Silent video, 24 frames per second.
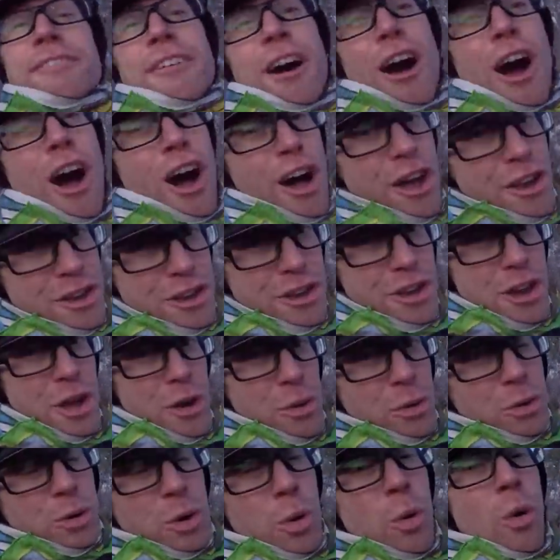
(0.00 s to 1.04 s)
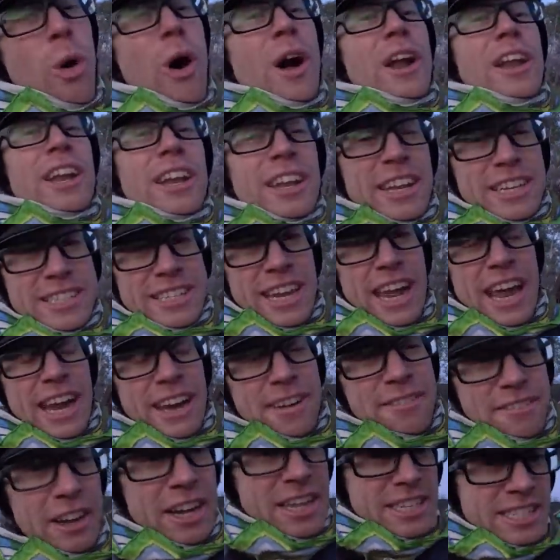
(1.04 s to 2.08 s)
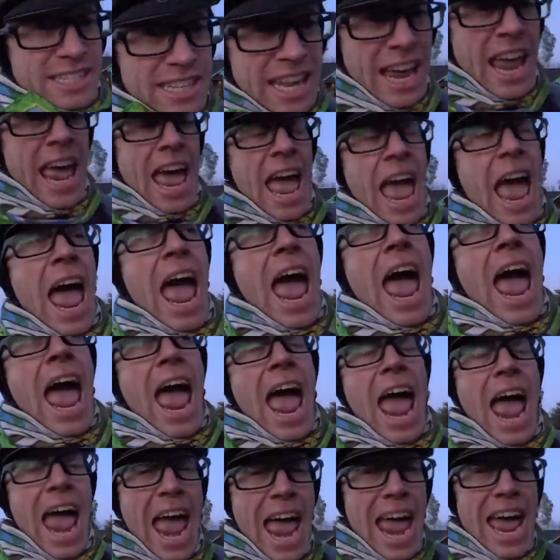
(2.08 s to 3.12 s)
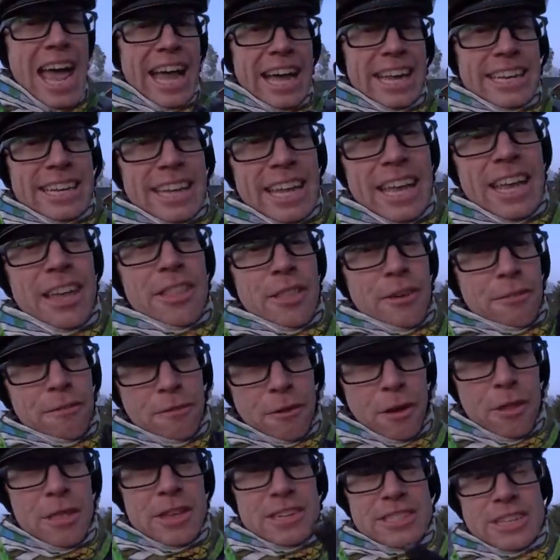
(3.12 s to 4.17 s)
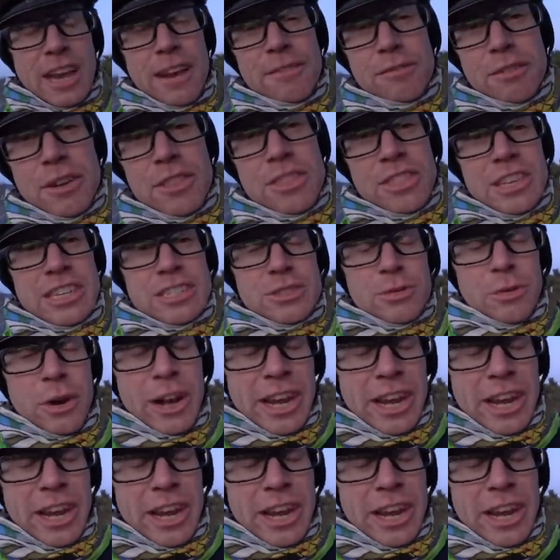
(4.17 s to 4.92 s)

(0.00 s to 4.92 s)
of unknown quantities ahead of us. And the furthest I've ridden these